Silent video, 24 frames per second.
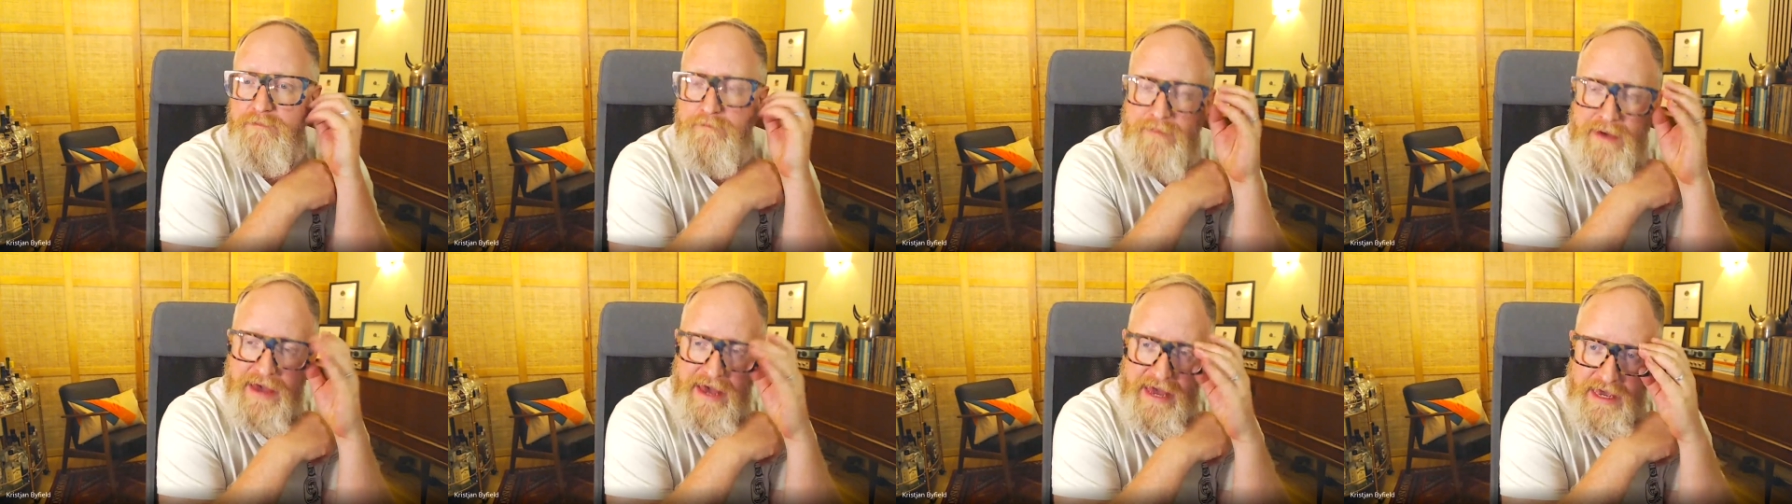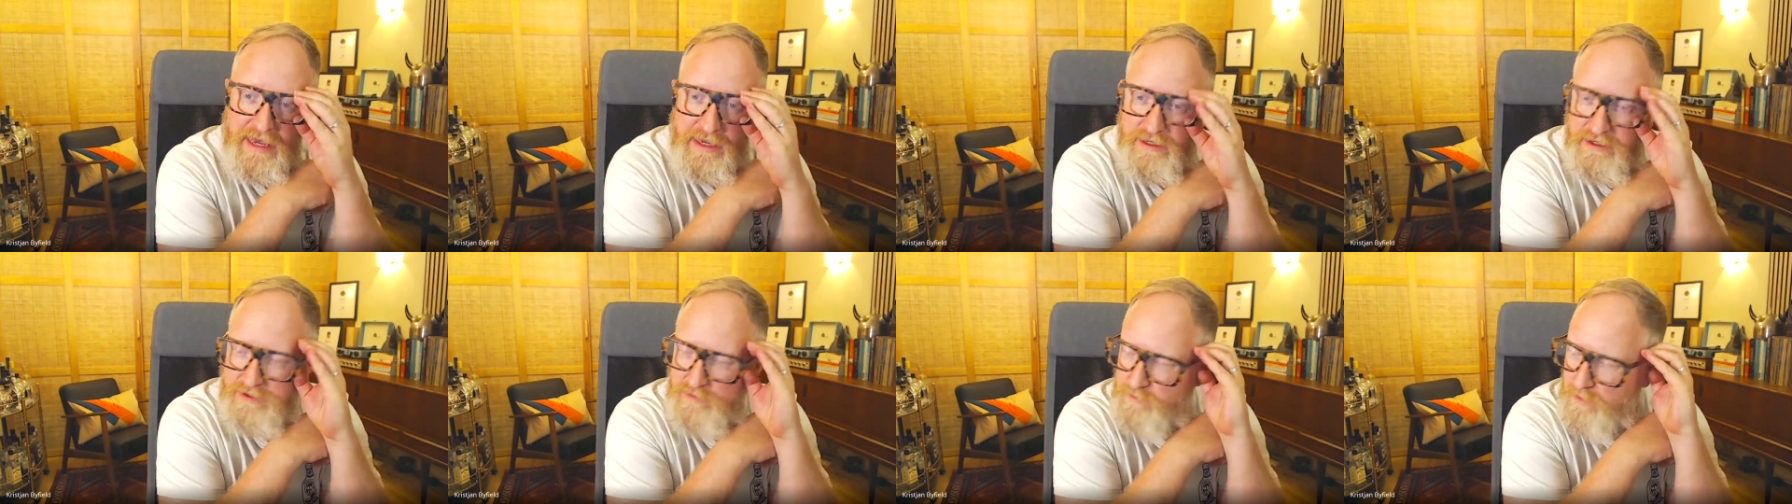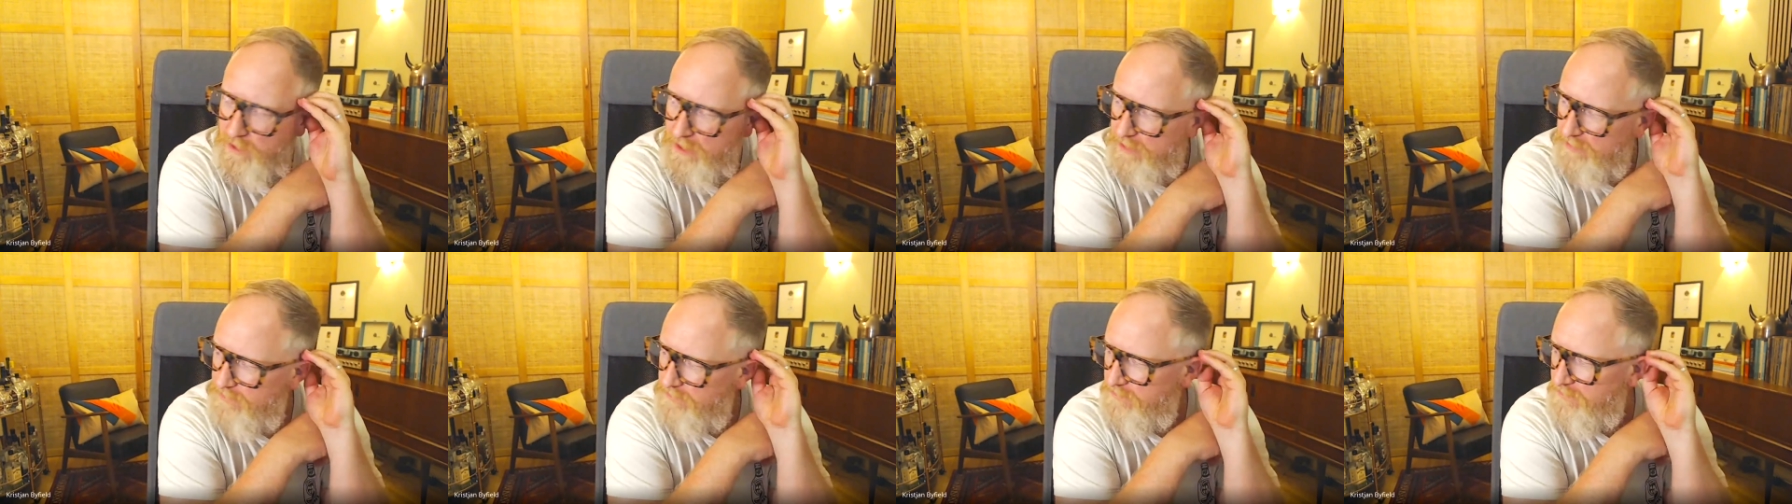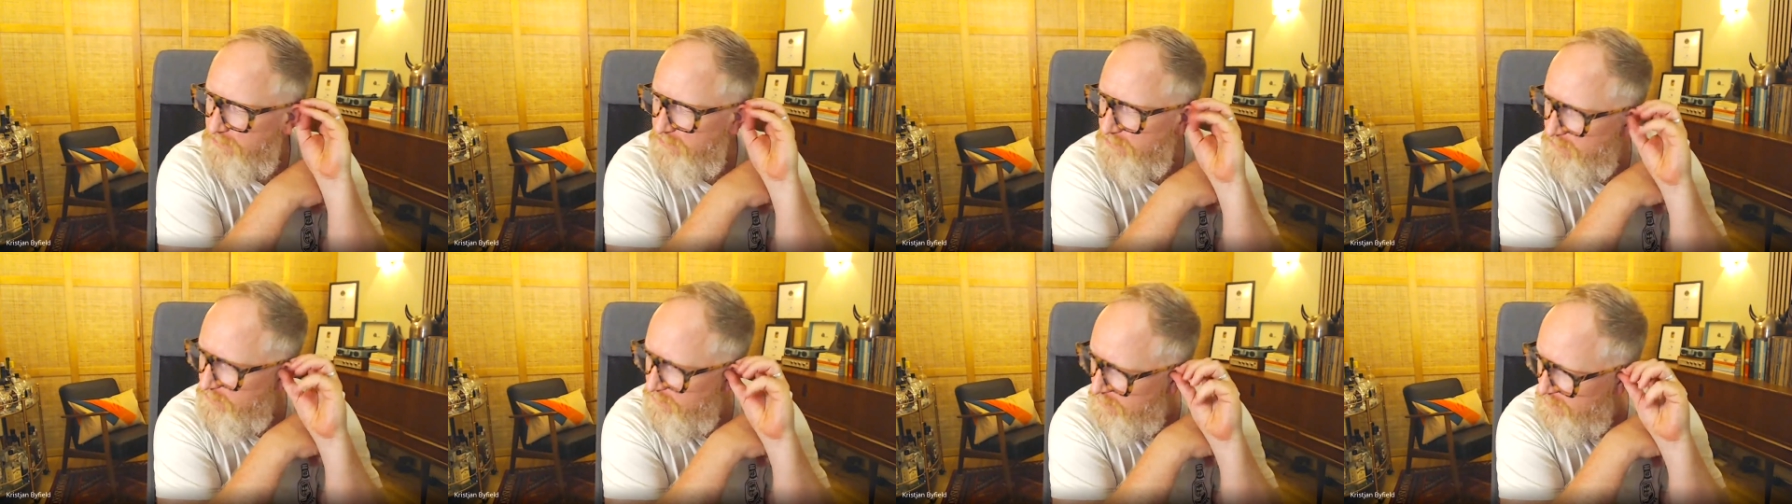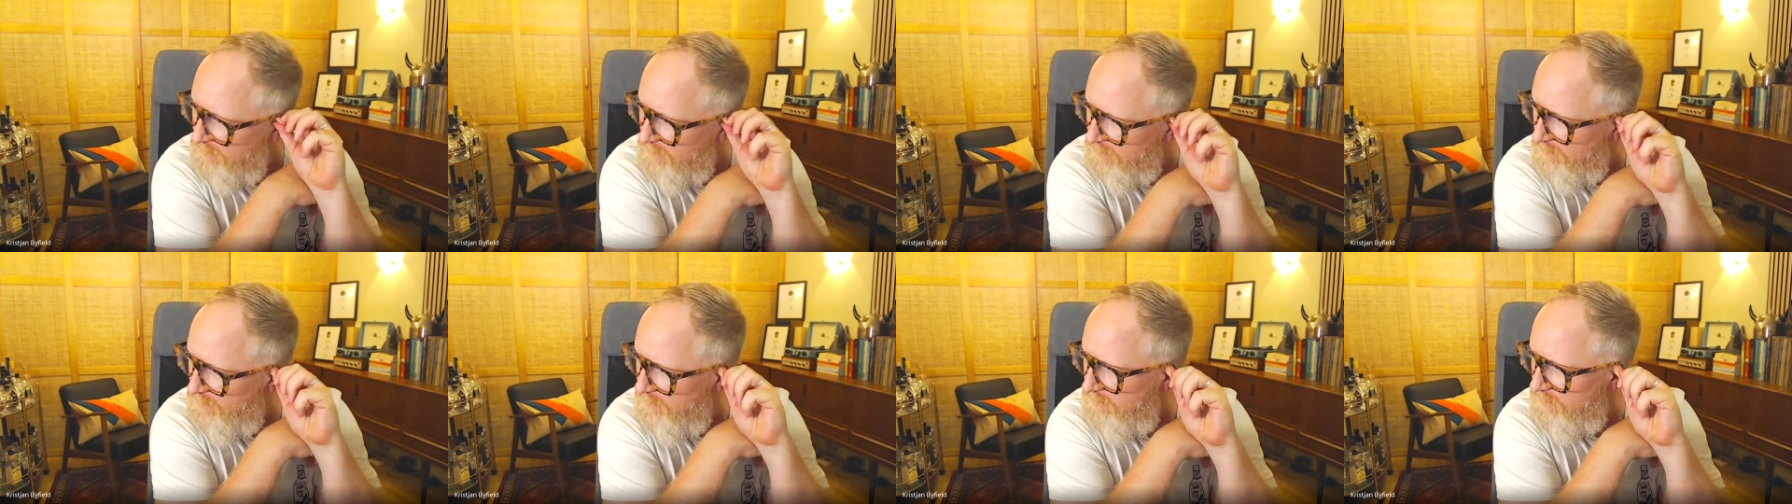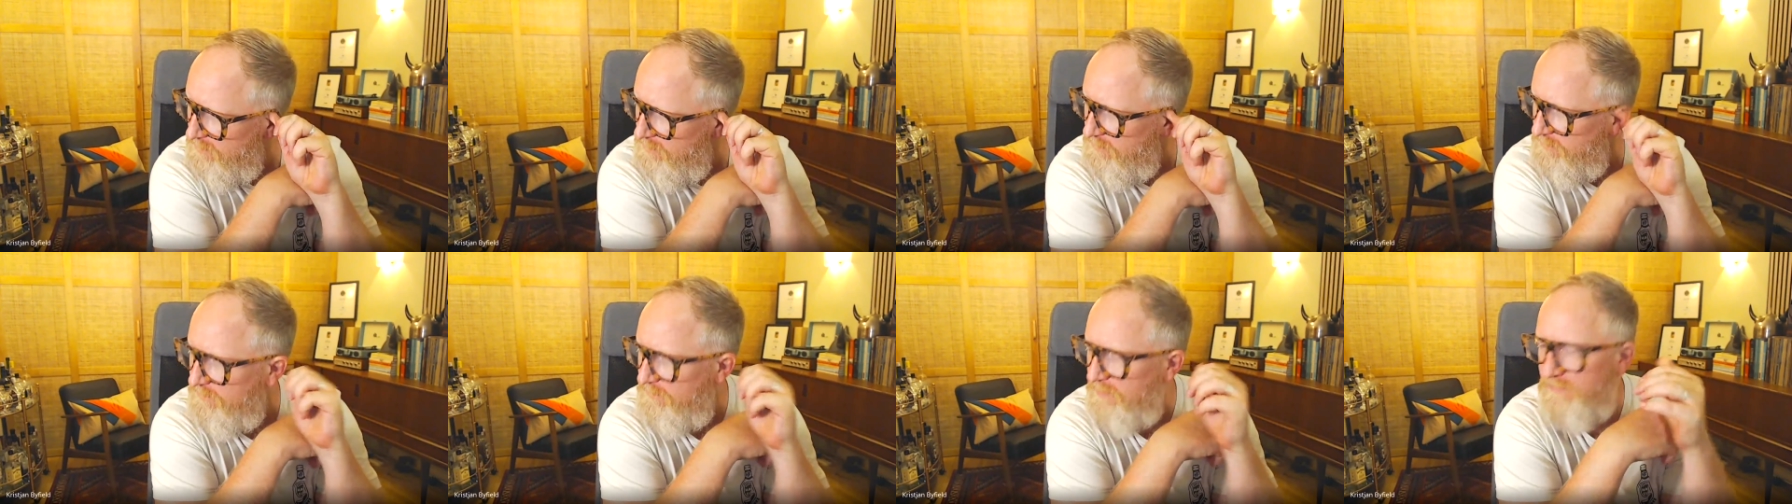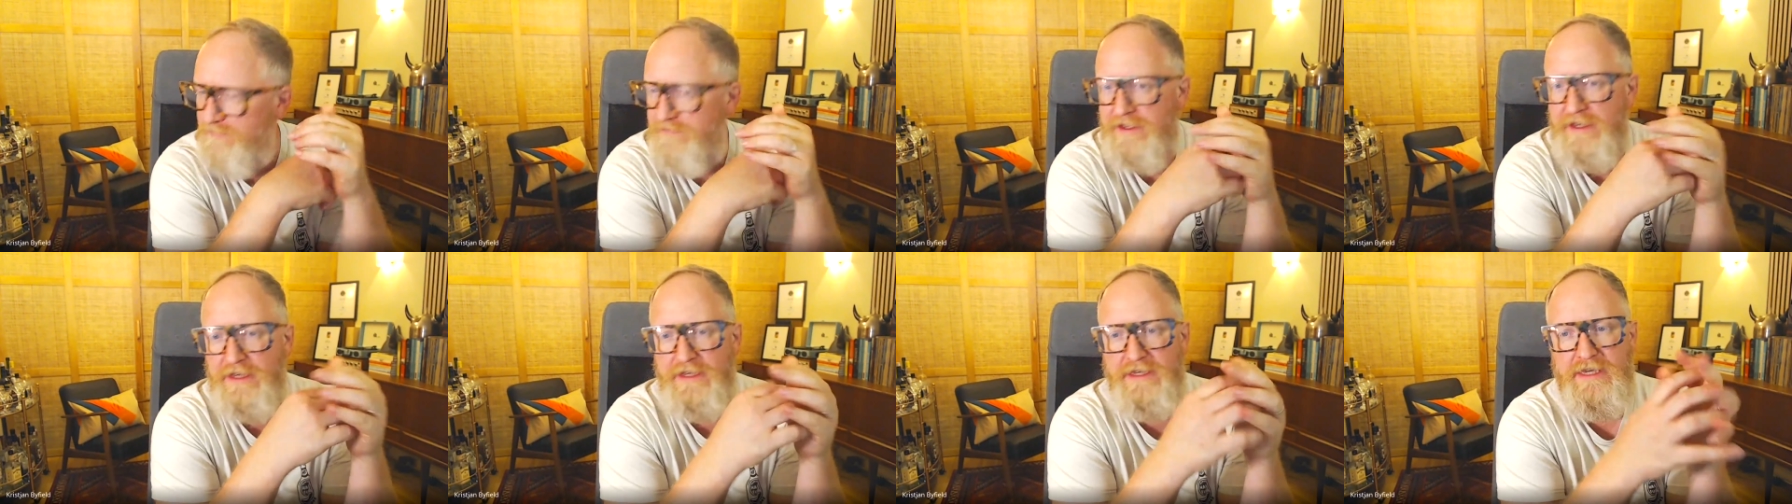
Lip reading: base, 15,